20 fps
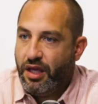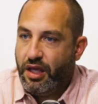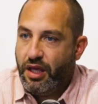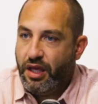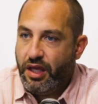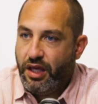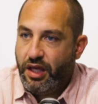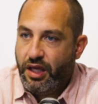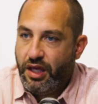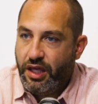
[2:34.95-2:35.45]

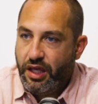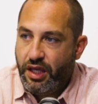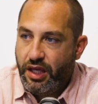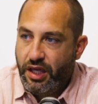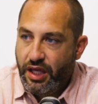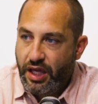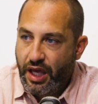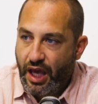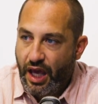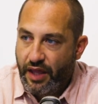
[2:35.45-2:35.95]

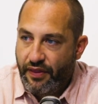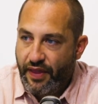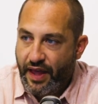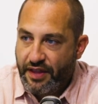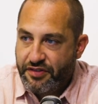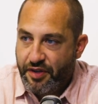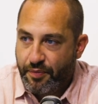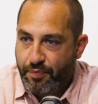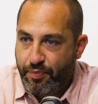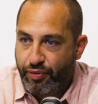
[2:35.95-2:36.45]
Yeah,
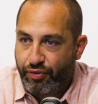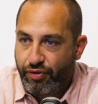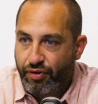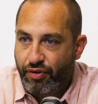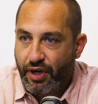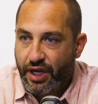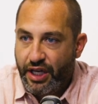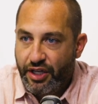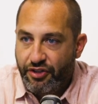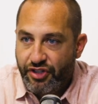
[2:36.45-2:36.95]
that's a
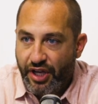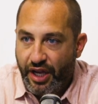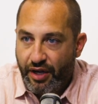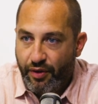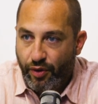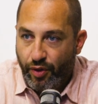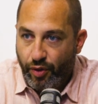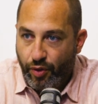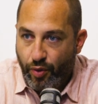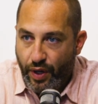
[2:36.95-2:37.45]
pretty
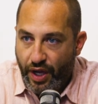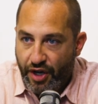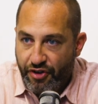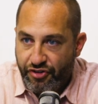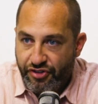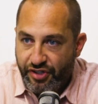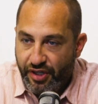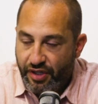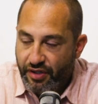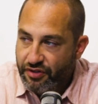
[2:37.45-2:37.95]
general
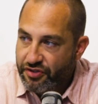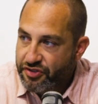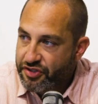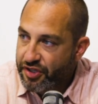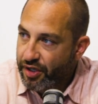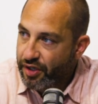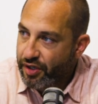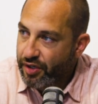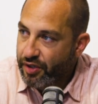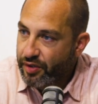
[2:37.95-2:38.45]
question.
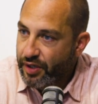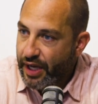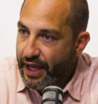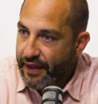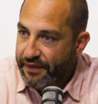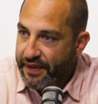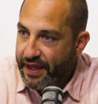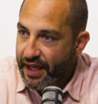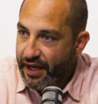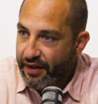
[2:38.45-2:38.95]
So
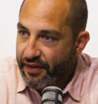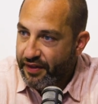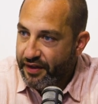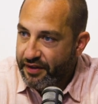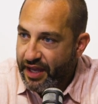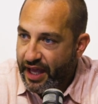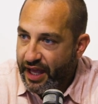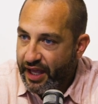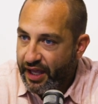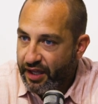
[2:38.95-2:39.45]
at the end of the
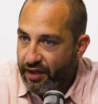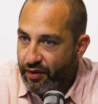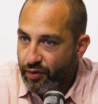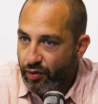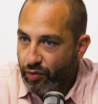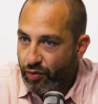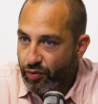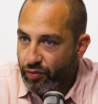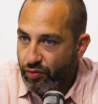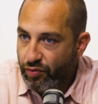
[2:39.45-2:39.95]
day,
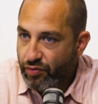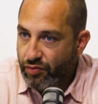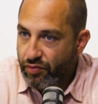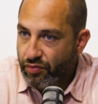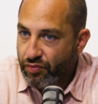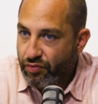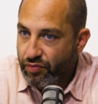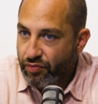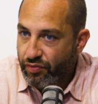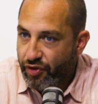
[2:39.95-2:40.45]

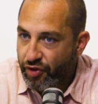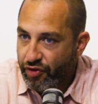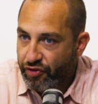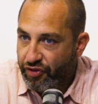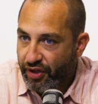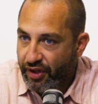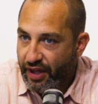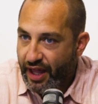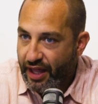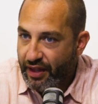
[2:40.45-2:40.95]
there's
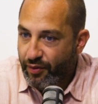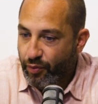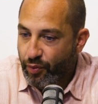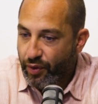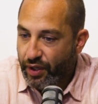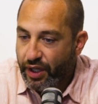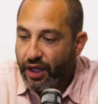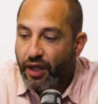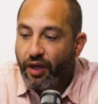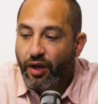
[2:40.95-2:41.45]
a lot
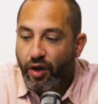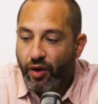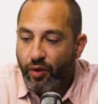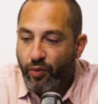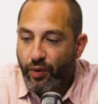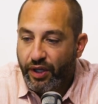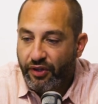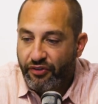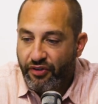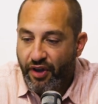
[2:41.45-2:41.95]
we can go,
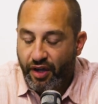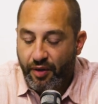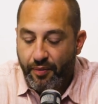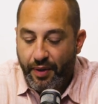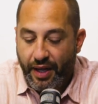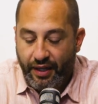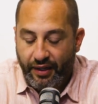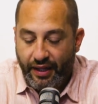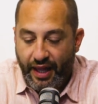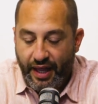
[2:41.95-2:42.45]
we could talk
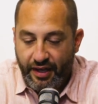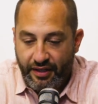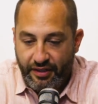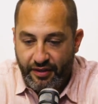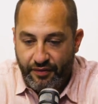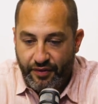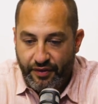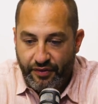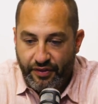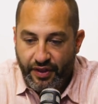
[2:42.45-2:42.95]
about a lot of
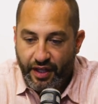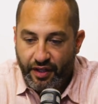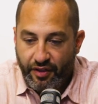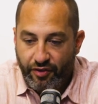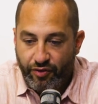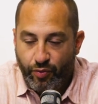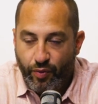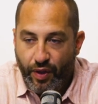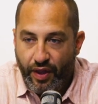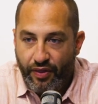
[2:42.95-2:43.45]
different
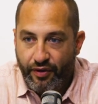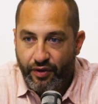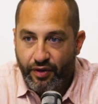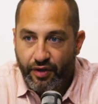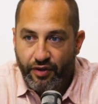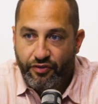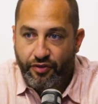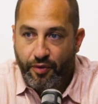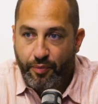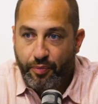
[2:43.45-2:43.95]
things, whether
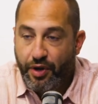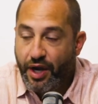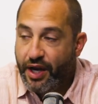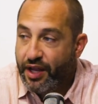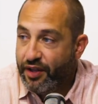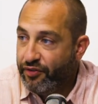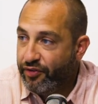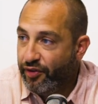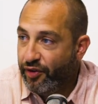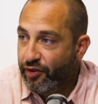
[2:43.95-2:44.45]
it's
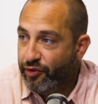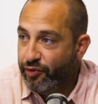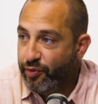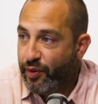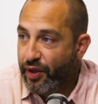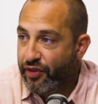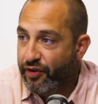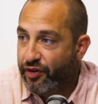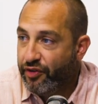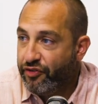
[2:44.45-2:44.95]
appraisals,
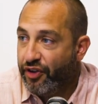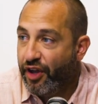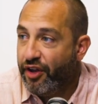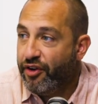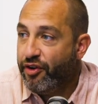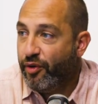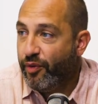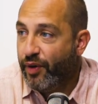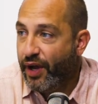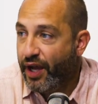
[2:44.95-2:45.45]
whether it's
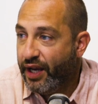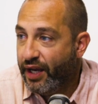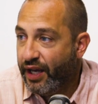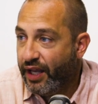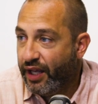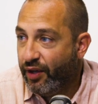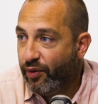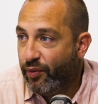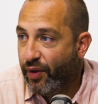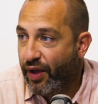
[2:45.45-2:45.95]

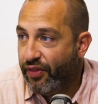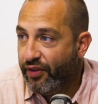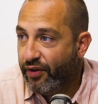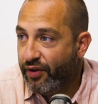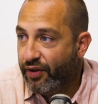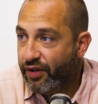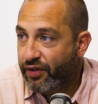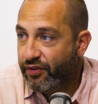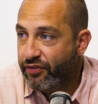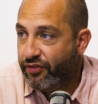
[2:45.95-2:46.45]
underwriting,
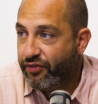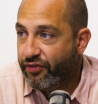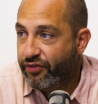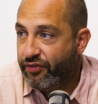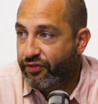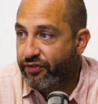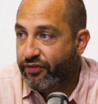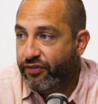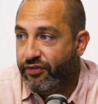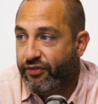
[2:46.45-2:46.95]
whether
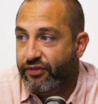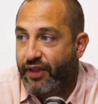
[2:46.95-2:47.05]
it's